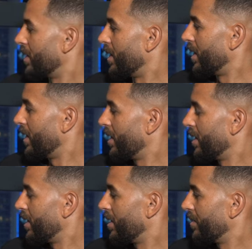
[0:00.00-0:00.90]

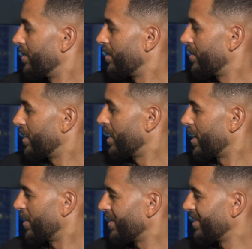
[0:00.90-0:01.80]
I
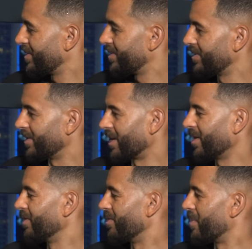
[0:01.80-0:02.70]

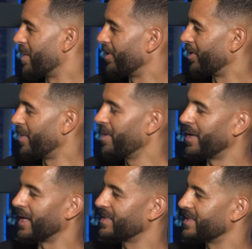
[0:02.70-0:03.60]
can't even remember, you know, maybe
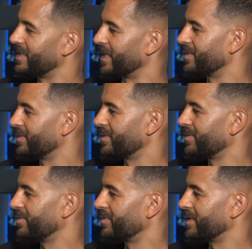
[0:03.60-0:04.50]
like six,
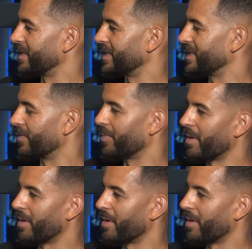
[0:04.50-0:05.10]
seven